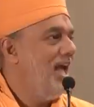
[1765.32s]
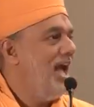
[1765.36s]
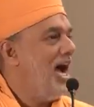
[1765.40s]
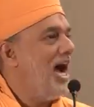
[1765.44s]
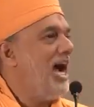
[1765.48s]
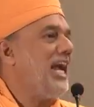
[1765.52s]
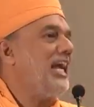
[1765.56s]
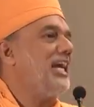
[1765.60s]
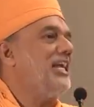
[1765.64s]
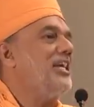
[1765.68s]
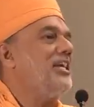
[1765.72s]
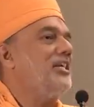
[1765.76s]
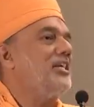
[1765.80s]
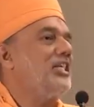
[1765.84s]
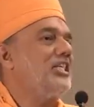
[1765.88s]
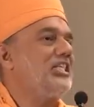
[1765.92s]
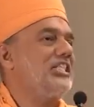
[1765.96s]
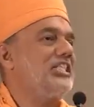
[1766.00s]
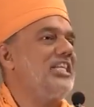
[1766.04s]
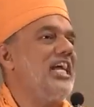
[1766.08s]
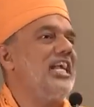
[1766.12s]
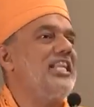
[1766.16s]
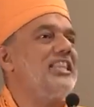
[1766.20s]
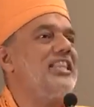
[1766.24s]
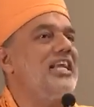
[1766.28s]
I can
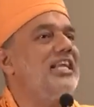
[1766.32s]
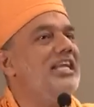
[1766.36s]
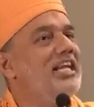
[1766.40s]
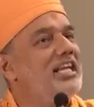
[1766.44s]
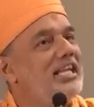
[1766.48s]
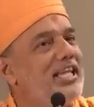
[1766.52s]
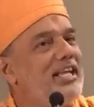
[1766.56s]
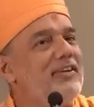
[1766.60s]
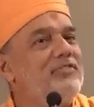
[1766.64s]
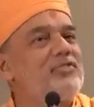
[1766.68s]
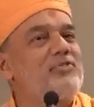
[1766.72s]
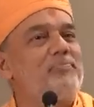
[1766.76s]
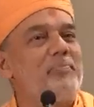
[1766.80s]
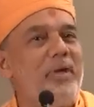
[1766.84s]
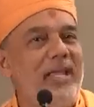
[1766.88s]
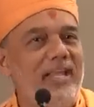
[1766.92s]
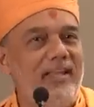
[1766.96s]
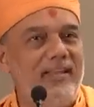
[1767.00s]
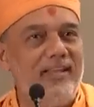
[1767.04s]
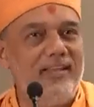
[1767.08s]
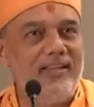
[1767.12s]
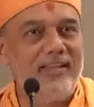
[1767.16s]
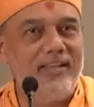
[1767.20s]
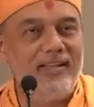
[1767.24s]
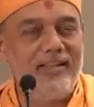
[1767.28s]
understand that it gives
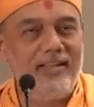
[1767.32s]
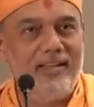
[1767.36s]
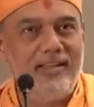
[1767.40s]
pain.